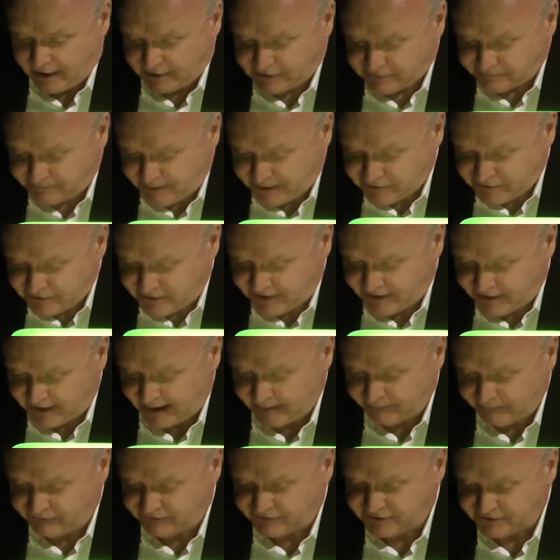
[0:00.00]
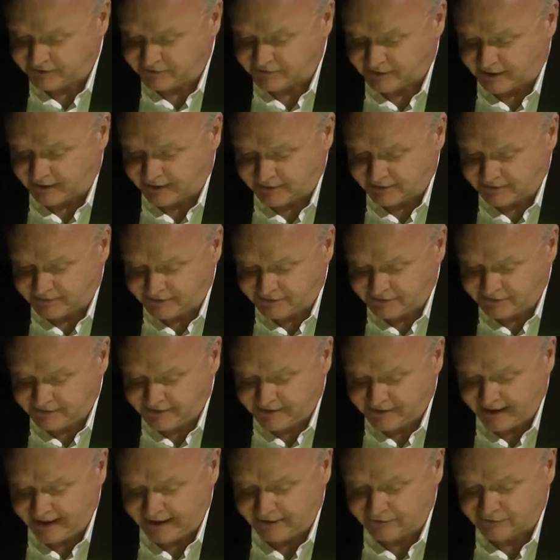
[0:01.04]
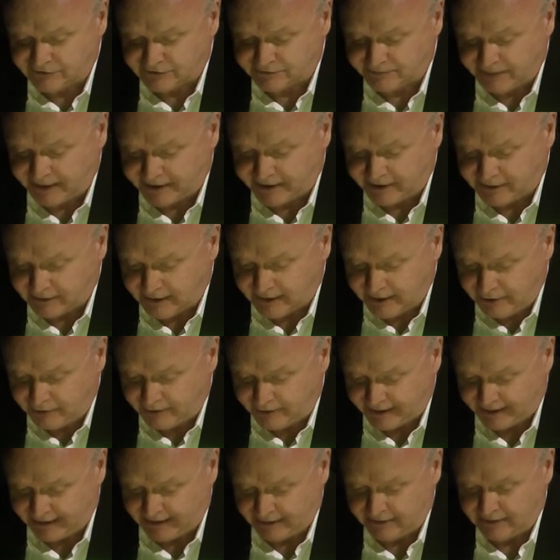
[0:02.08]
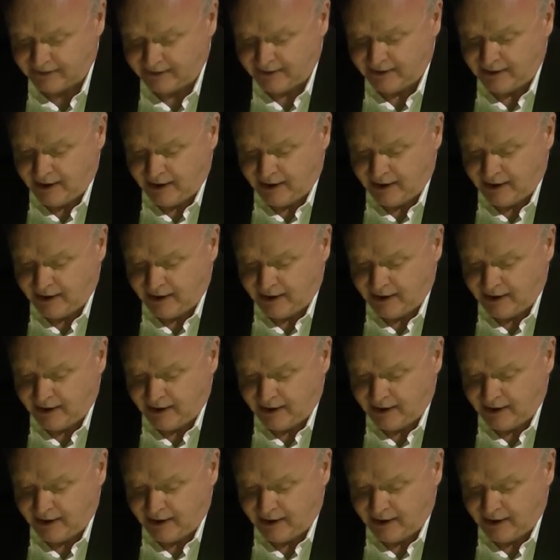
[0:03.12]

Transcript: especially the emphasis on a disengaged specularity,